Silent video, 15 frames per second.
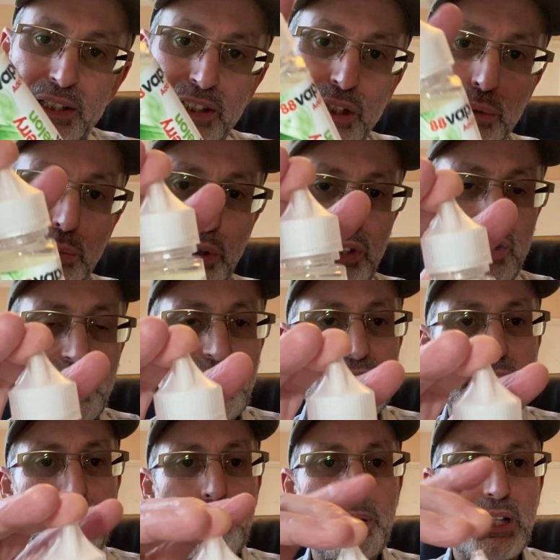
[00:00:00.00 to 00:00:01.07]
he wanted
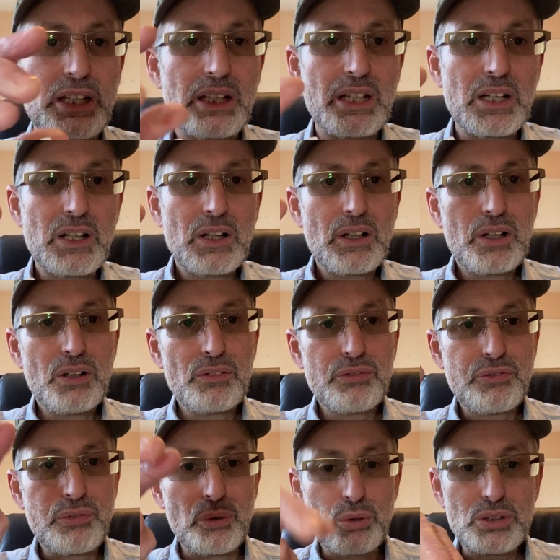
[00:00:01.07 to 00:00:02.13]
it to be
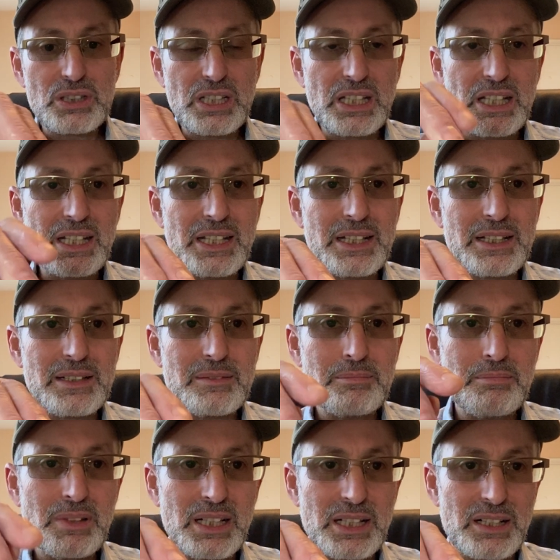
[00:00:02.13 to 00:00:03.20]
14
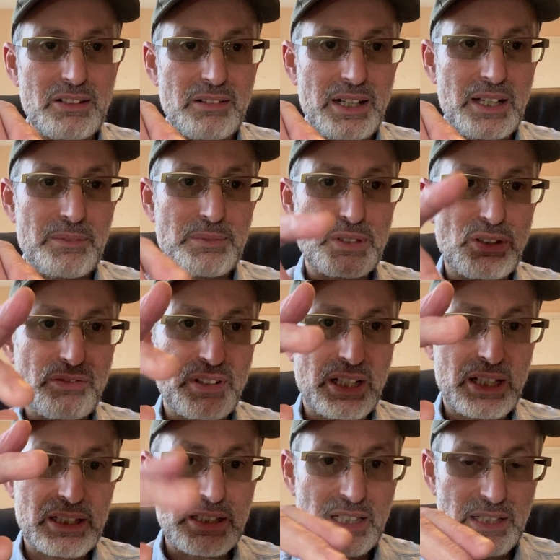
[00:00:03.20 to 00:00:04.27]
milligrams of
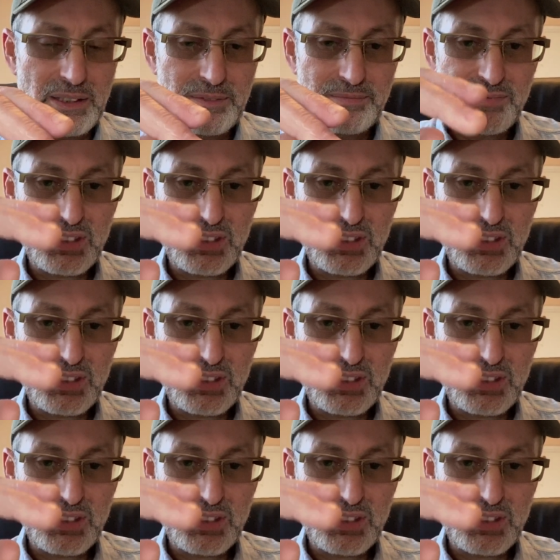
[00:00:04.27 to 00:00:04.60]
nicotine.